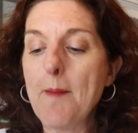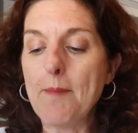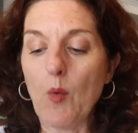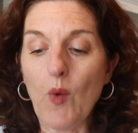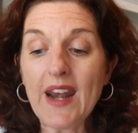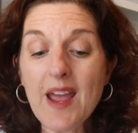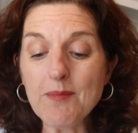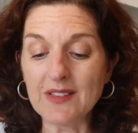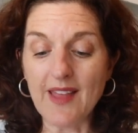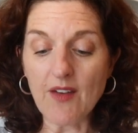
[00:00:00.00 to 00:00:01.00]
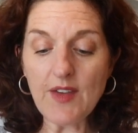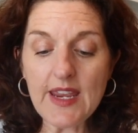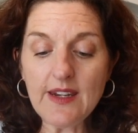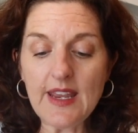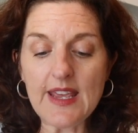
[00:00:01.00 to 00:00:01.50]
But what I'm
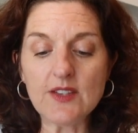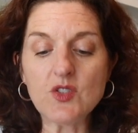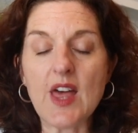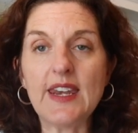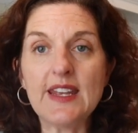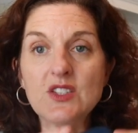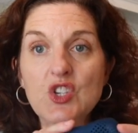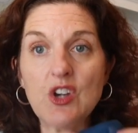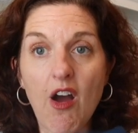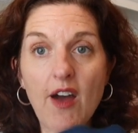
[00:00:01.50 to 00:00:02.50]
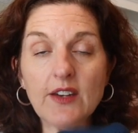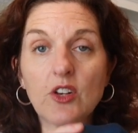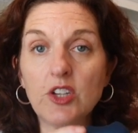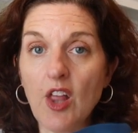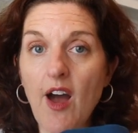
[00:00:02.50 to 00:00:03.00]
loving is that it's not
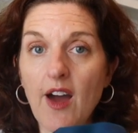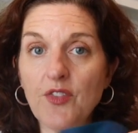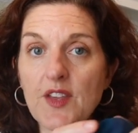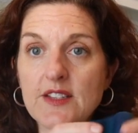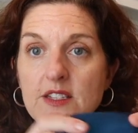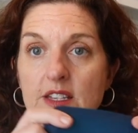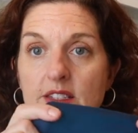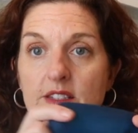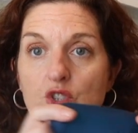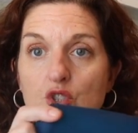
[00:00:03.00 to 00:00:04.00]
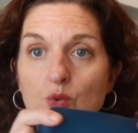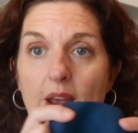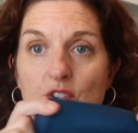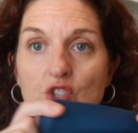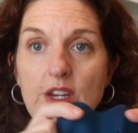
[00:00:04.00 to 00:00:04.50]
cloth. It's this
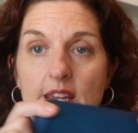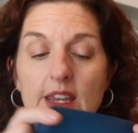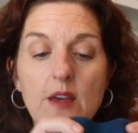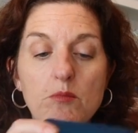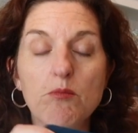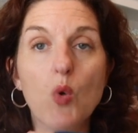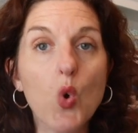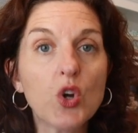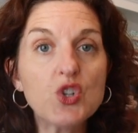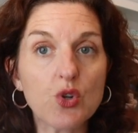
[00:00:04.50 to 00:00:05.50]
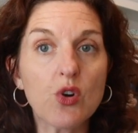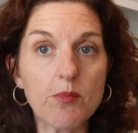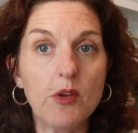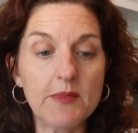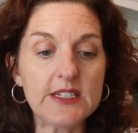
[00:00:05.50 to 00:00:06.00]
stretchy, more
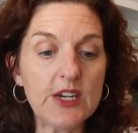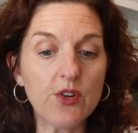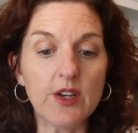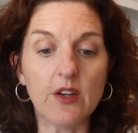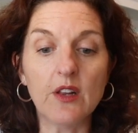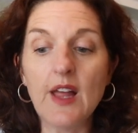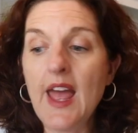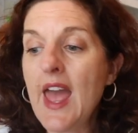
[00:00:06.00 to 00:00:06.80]
durable material.